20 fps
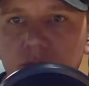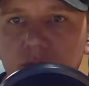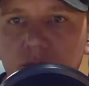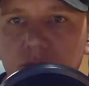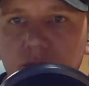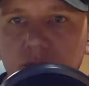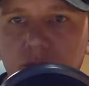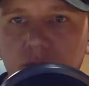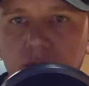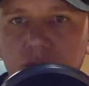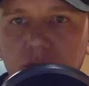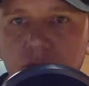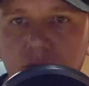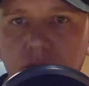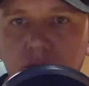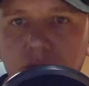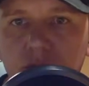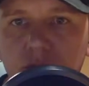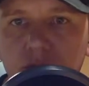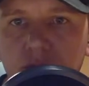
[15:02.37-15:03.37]

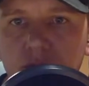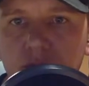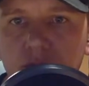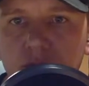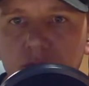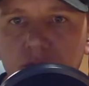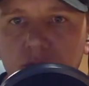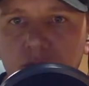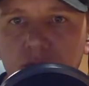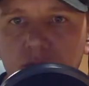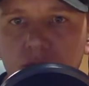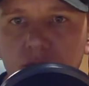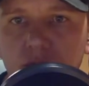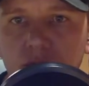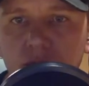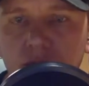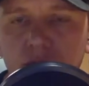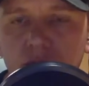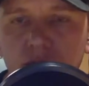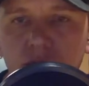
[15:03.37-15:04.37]

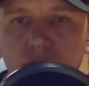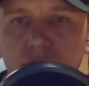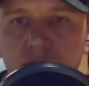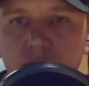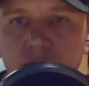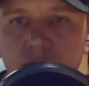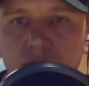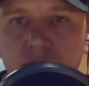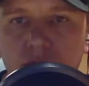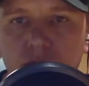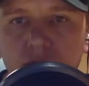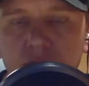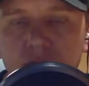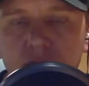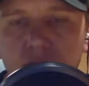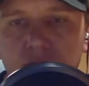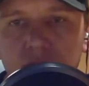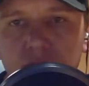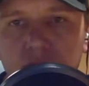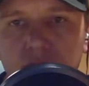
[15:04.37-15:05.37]

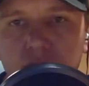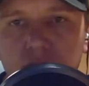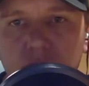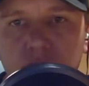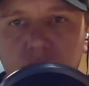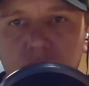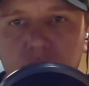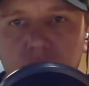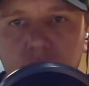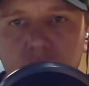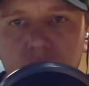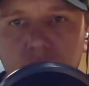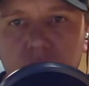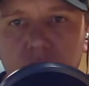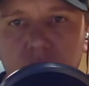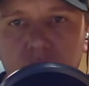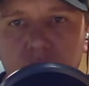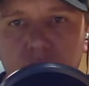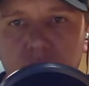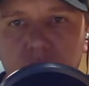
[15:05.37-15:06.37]

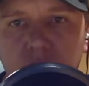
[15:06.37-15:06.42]
The person shown says nothing.